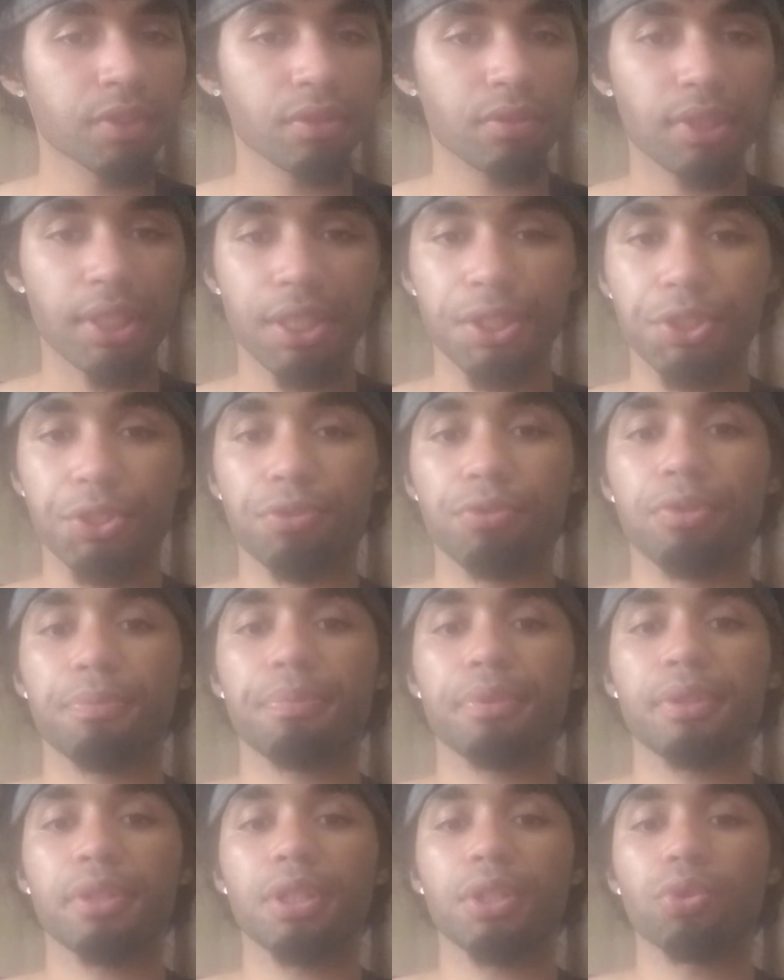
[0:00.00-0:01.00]
It's like a
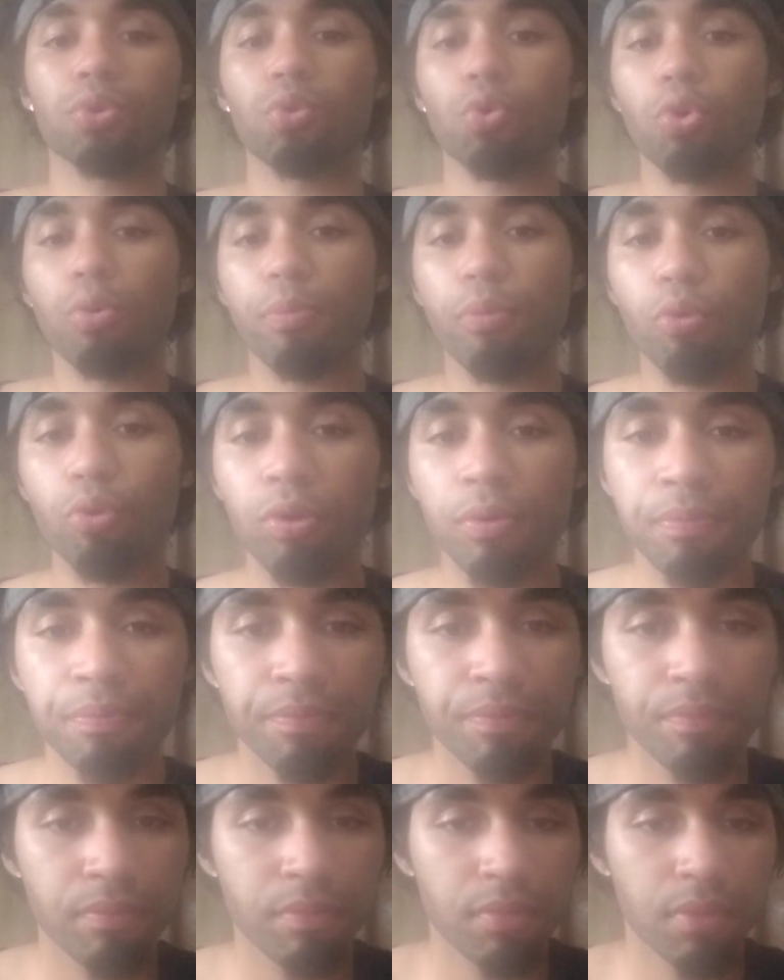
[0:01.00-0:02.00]
tribute, a noble,
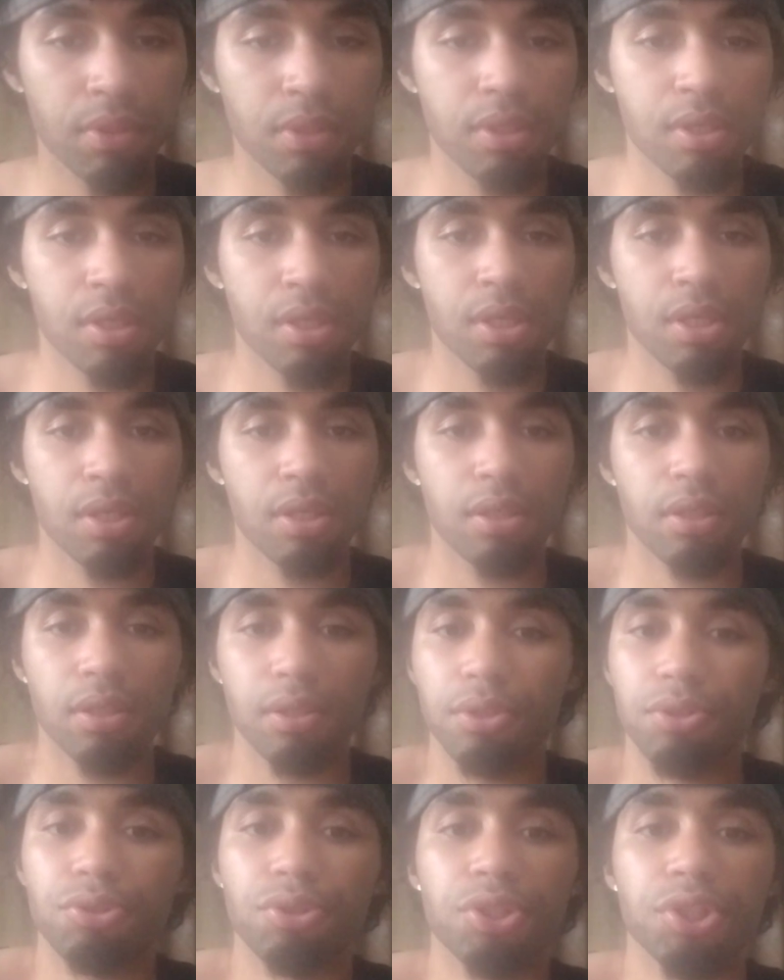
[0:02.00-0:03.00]

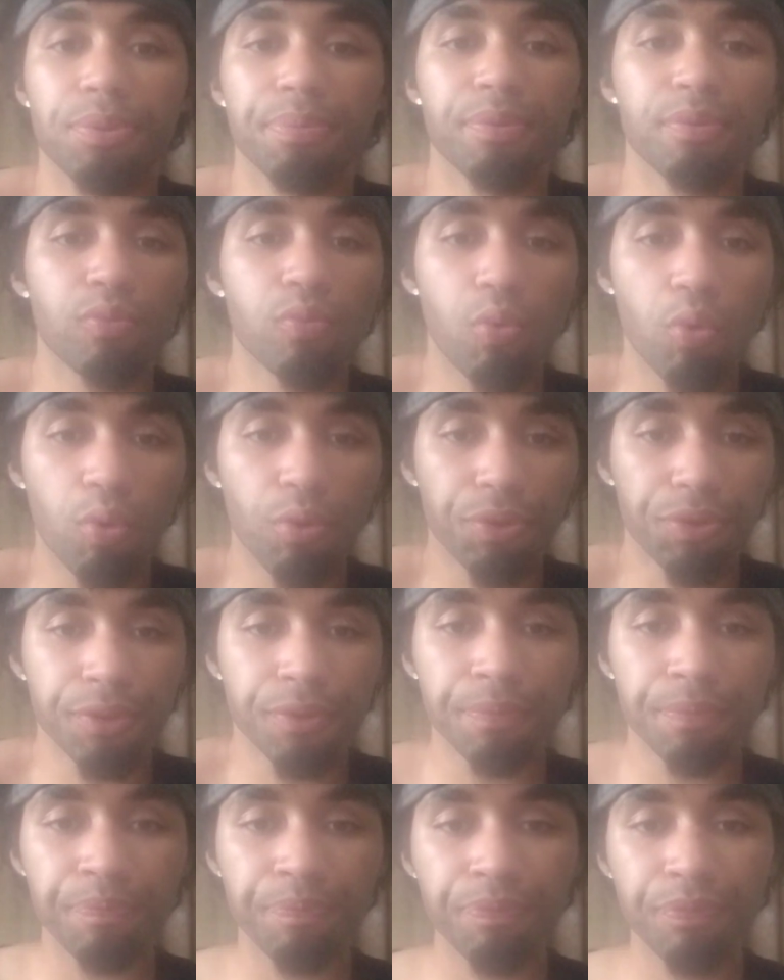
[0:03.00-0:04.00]
disciplined
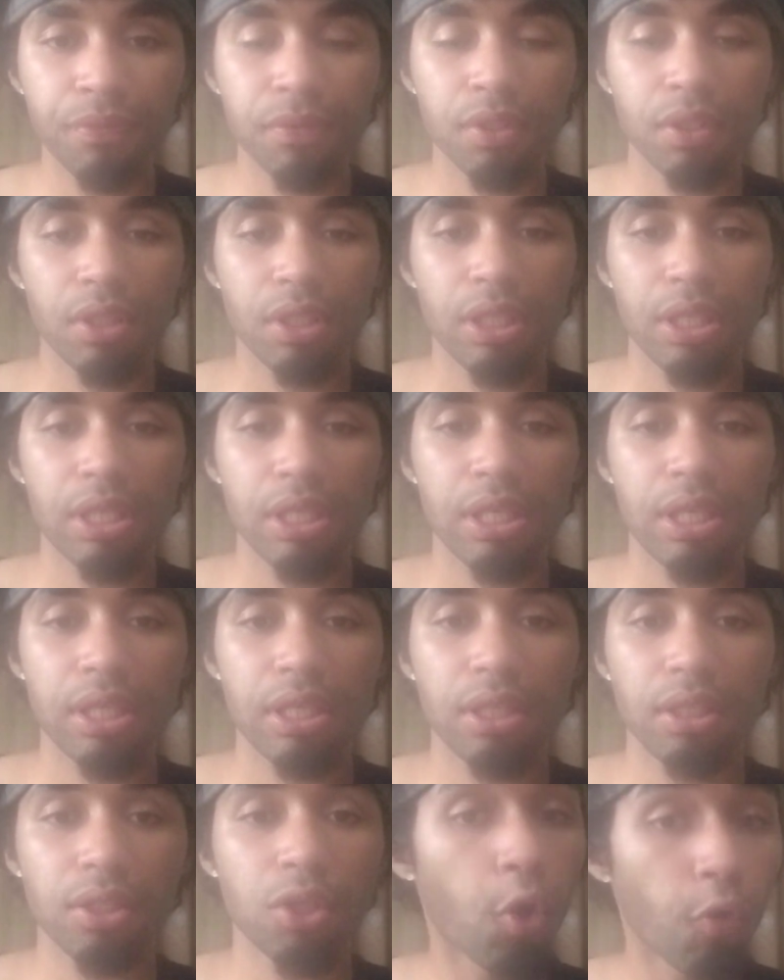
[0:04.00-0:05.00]
warrior.
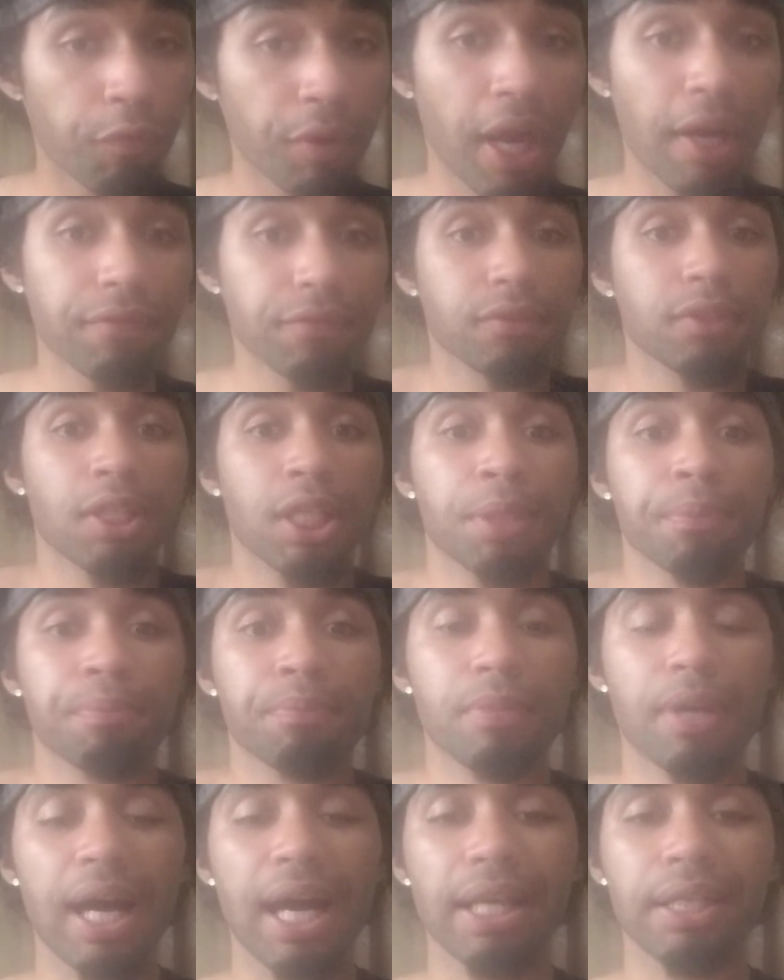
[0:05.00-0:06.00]
And hopefully after that,
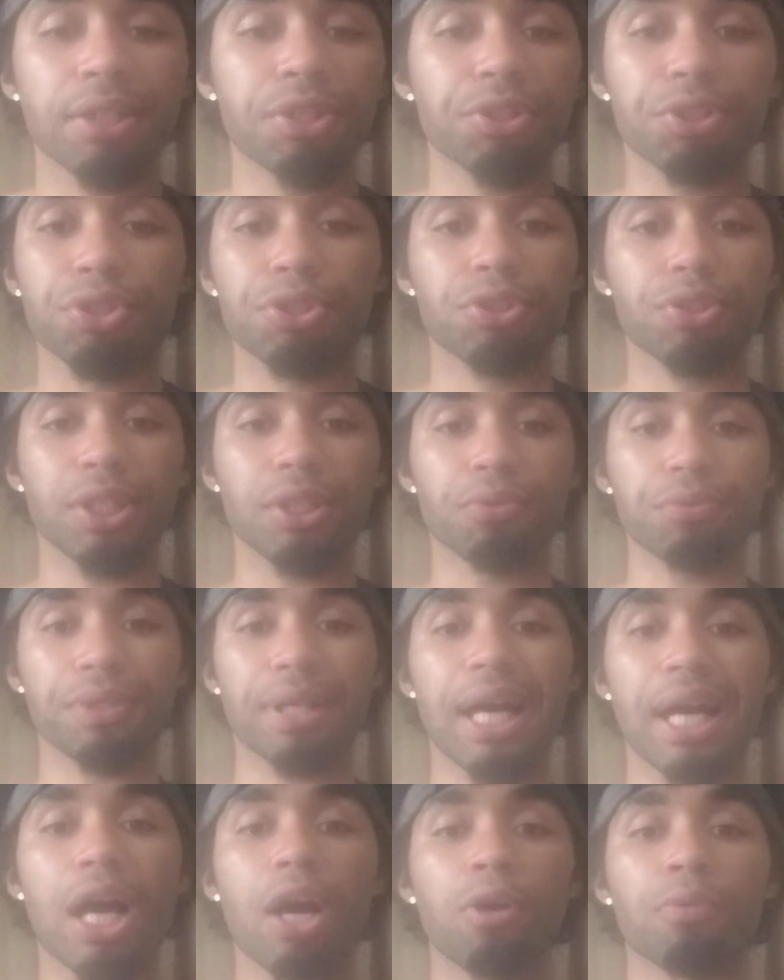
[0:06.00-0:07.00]
I can just settle
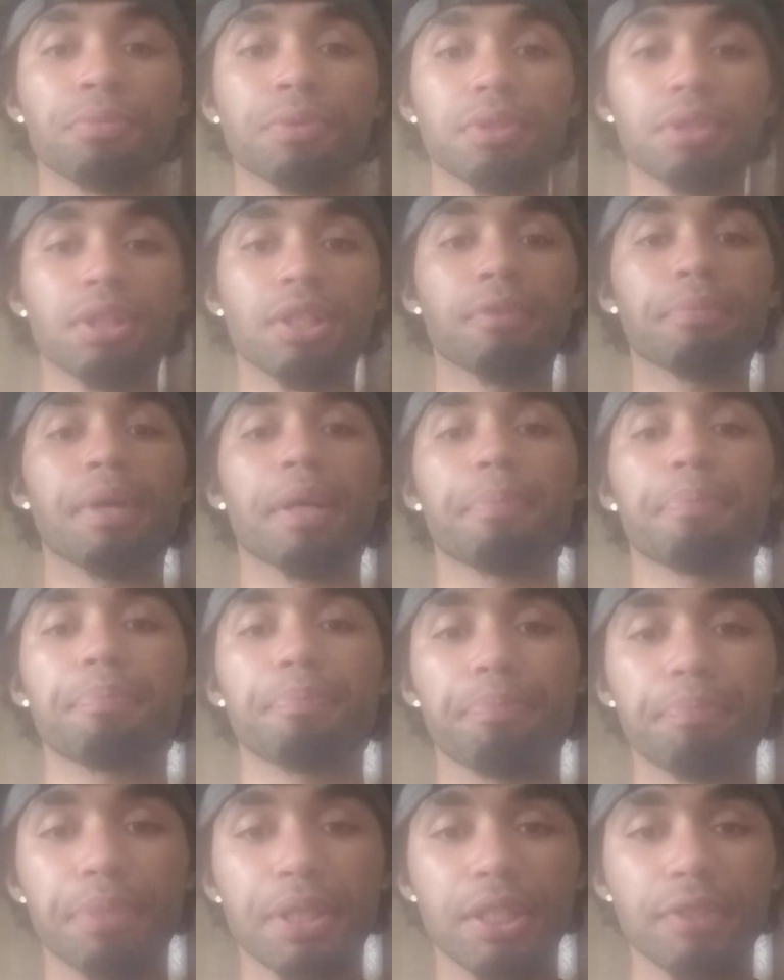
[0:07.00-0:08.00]
down and live my
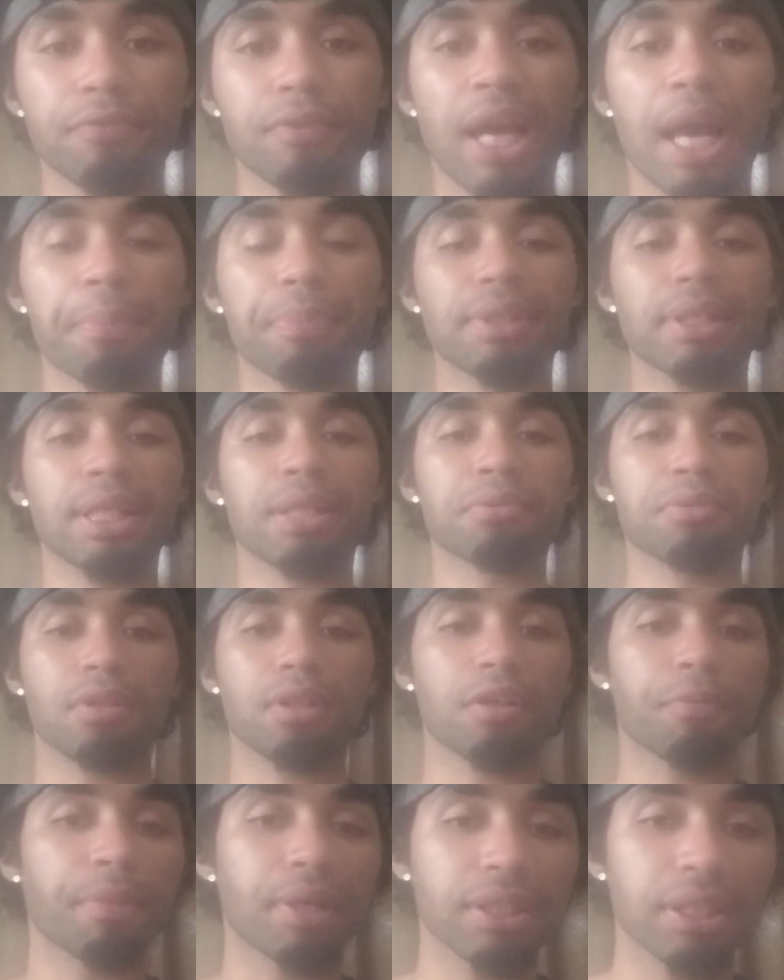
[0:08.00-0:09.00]
peaceful, happy days
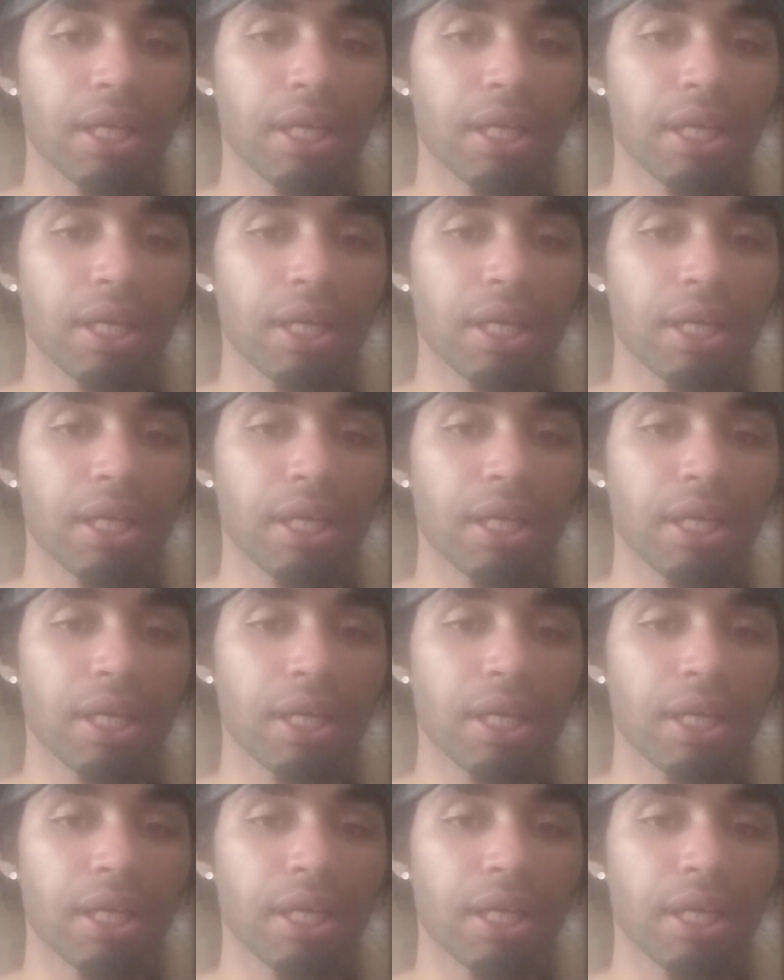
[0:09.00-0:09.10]
to love my